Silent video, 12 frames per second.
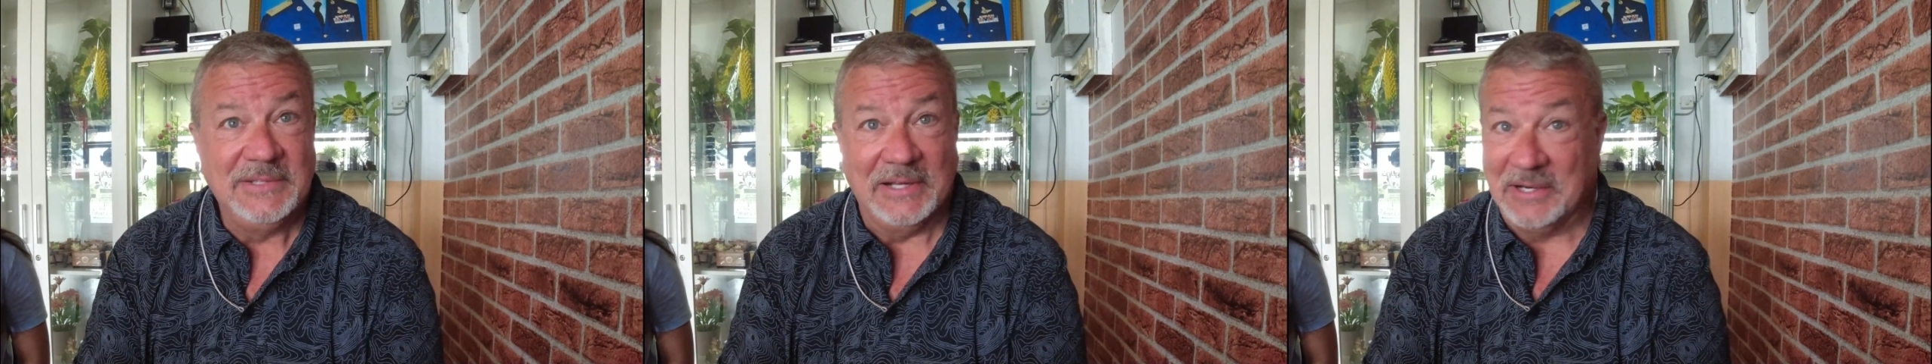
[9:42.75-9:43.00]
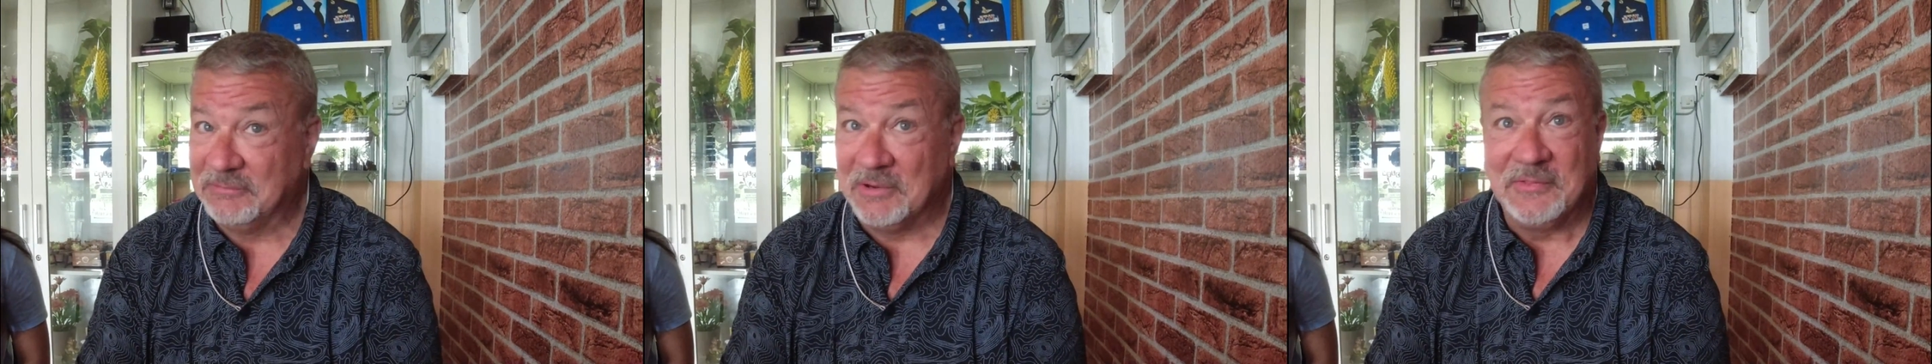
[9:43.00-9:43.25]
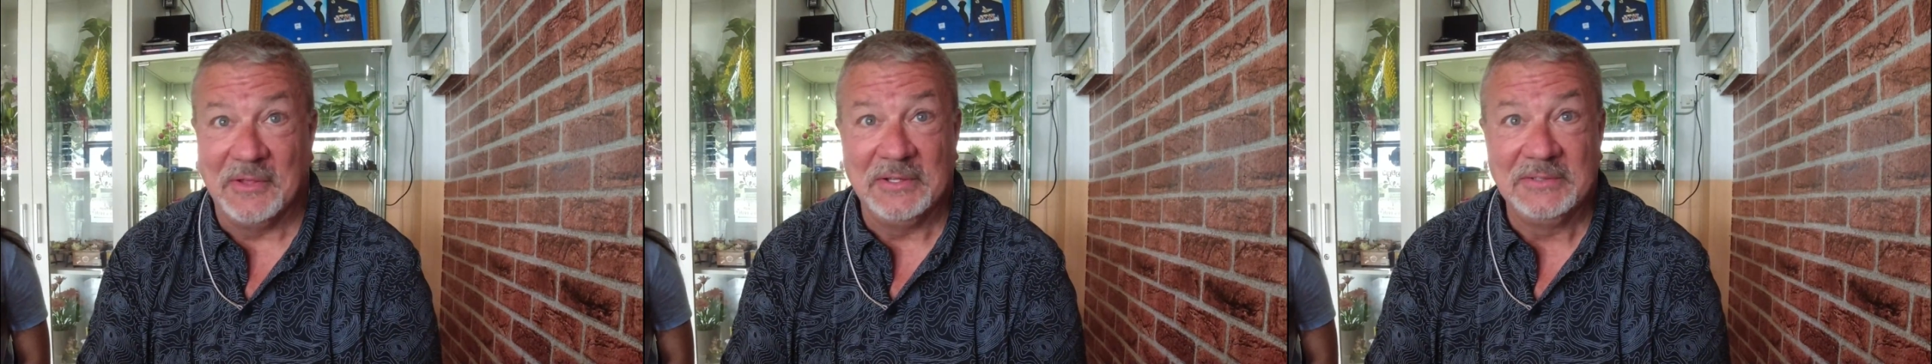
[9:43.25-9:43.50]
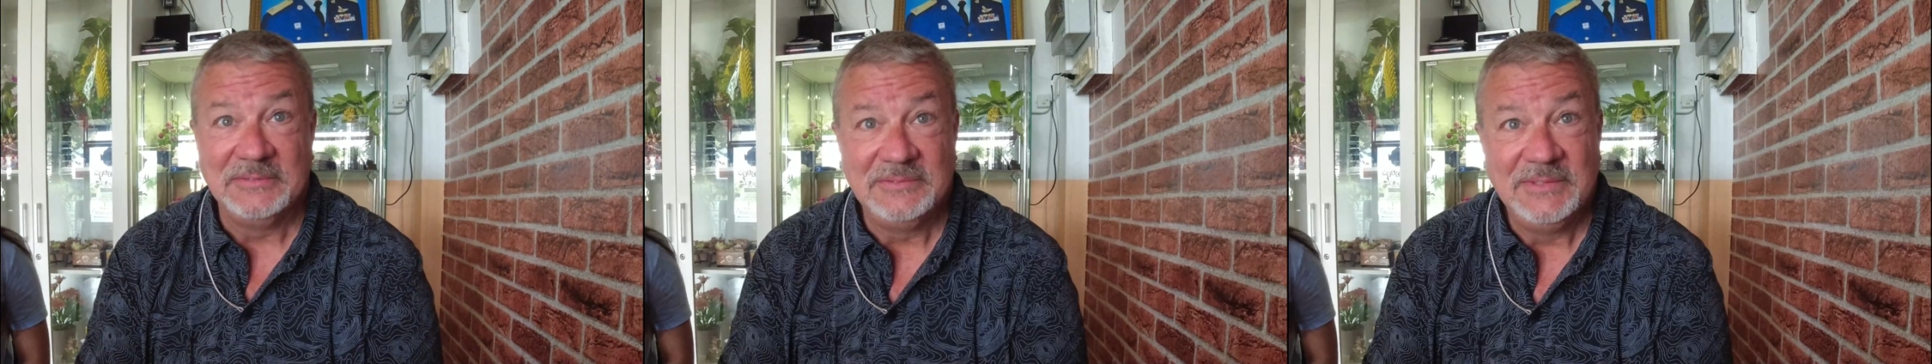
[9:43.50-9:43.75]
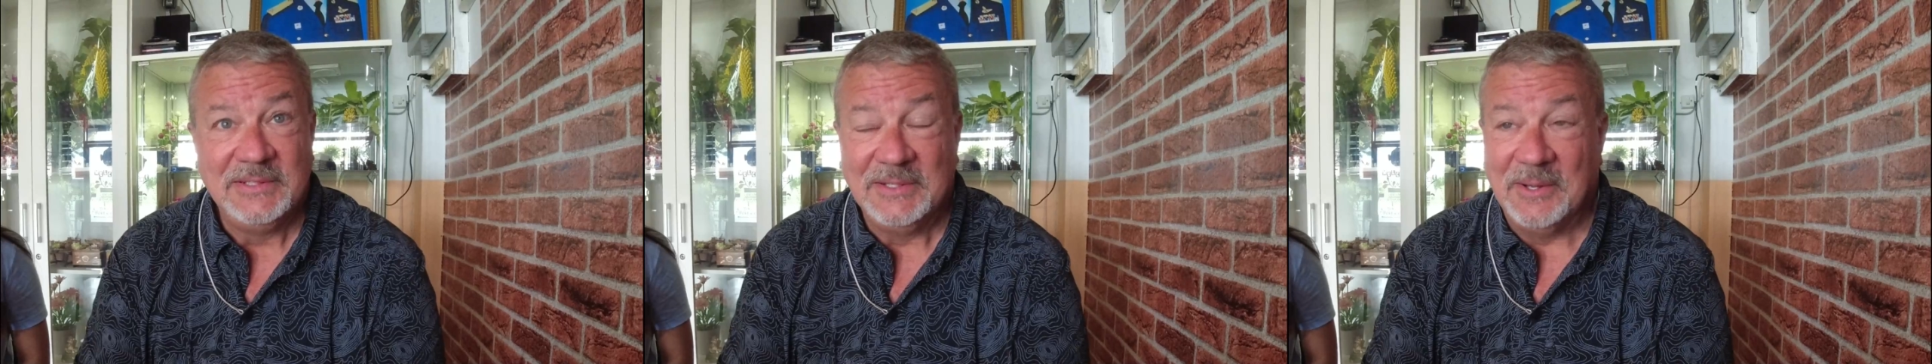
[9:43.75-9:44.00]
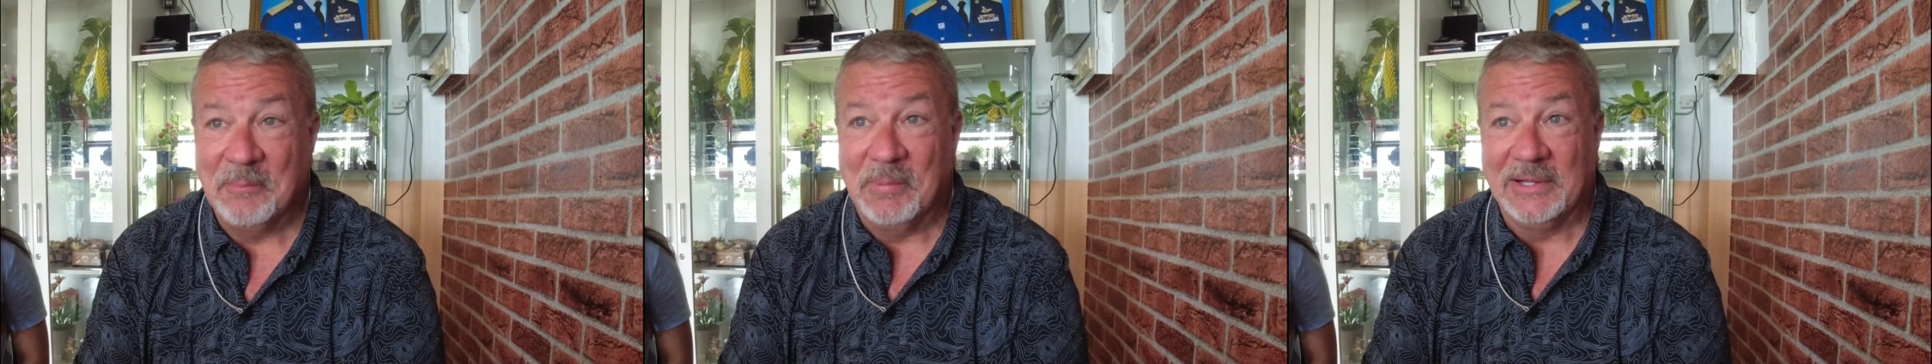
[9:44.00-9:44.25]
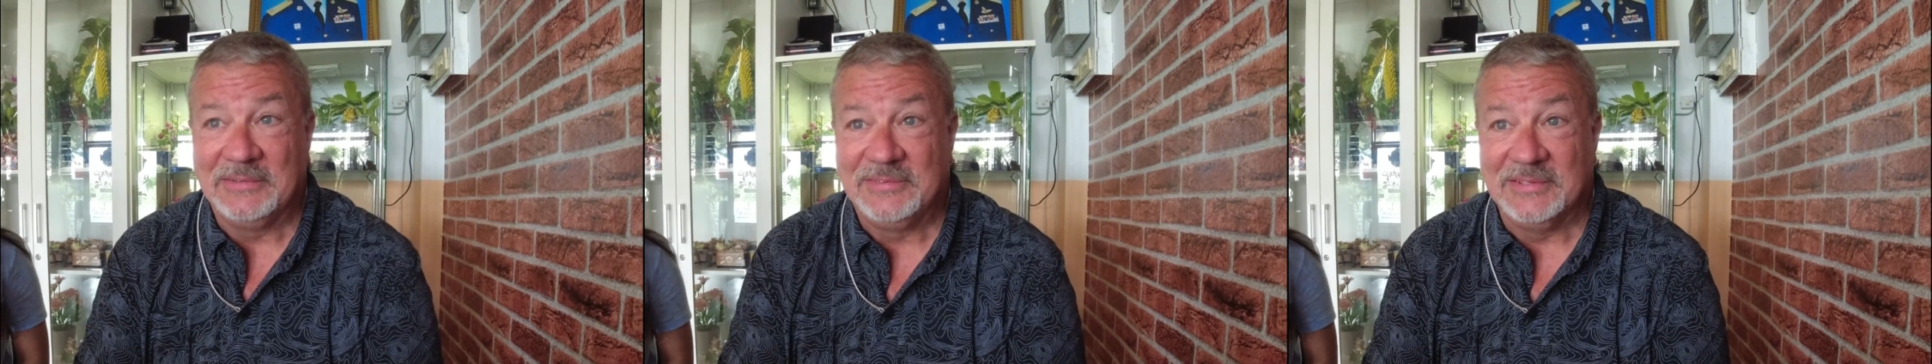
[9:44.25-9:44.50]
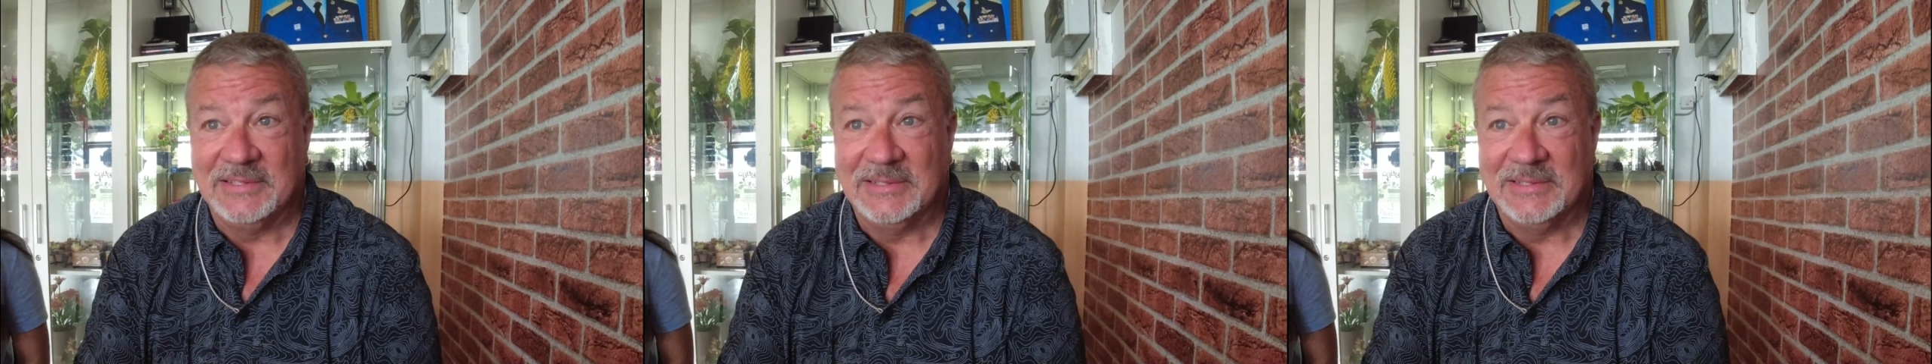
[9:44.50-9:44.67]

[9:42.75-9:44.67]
and everything, but